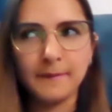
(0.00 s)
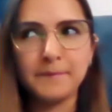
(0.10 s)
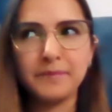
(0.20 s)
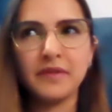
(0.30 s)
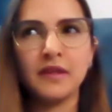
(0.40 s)

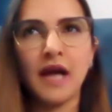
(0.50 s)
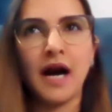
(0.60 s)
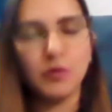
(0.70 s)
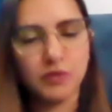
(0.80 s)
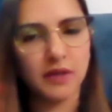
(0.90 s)
the
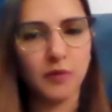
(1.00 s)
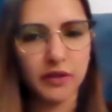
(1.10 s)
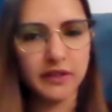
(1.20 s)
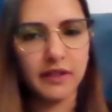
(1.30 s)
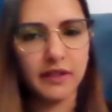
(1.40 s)
outcome or
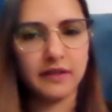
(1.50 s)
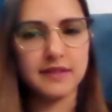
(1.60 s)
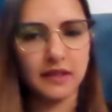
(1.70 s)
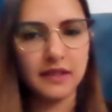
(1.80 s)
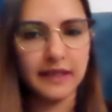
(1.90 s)
the
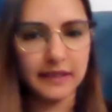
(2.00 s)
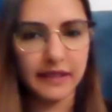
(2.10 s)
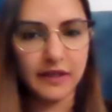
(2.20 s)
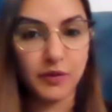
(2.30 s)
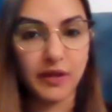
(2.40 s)
result that they are
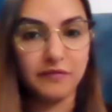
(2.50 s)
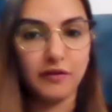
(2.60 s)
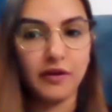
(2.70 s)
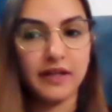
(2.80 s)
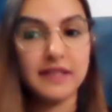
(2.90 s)
looking for
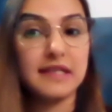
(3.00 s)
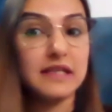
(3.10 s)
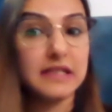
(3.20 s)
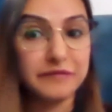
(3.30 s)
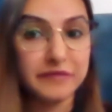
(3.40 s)
is a little
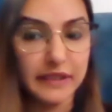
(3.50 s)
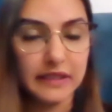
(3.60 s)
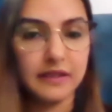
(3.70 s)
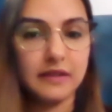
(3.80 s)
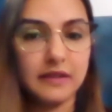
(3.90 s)
different.
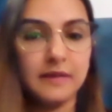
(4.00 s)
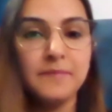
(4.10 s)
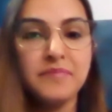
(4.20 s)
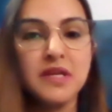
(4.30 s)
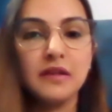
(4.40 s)

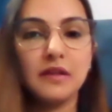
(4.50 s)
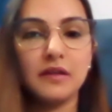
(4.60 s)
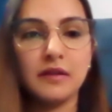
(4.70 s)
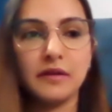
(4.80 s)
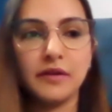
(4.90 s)

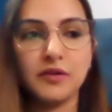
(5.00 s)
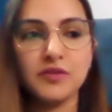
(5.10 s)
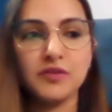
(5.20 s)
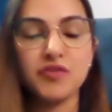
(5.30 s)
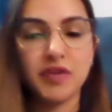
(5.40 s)
The, you know,
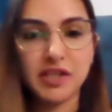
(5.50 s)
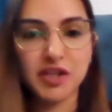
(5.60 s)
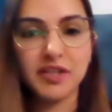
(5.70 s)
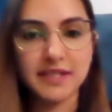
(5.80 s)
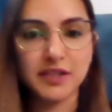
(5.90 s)
strategic
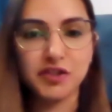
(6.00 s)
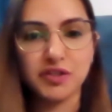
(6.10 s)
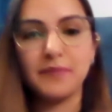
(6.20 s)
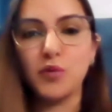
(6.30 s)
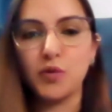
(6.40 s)
decisions are
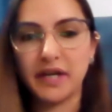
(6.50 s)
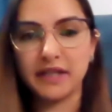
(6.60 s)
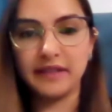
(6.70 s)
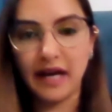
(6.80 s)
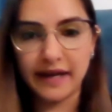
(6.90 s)
more at
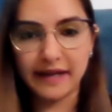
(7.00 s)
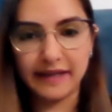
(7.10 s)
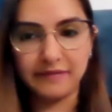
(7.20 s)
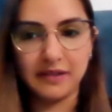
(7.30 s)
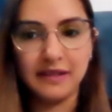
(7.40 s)
the higher
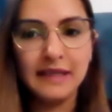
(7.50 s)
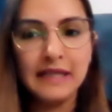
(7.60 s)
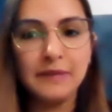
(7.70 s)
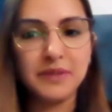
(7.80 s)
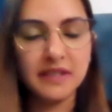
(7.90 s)
level.
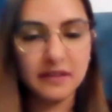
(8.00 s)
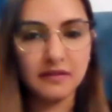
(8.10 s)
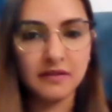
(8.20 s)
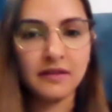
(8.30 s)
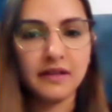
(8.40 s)
But
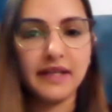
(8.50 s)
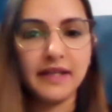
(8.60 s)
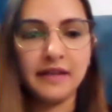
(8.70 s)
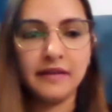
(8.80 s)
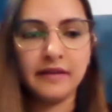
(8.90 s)
here
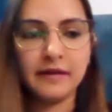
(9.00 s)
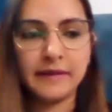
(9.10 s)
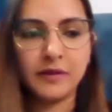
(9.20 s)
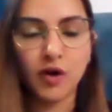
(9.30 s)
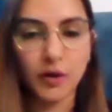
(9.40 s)
in
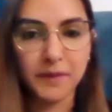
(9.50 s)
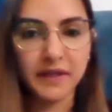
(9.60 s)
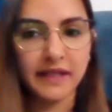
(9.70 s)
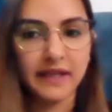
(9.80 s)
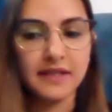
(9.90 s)

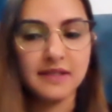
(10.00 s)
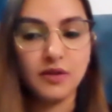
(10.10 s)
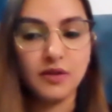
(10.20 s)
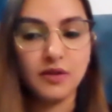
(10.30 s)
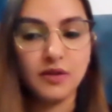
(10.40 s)
corporate, I guess
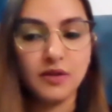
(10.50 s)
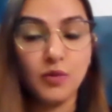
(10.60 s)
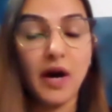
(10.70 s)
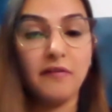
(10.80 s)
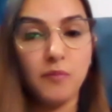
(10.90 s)
you
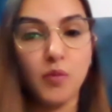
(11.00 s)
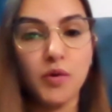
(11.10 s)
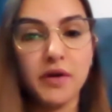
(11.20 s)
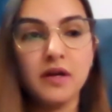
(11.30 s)
have more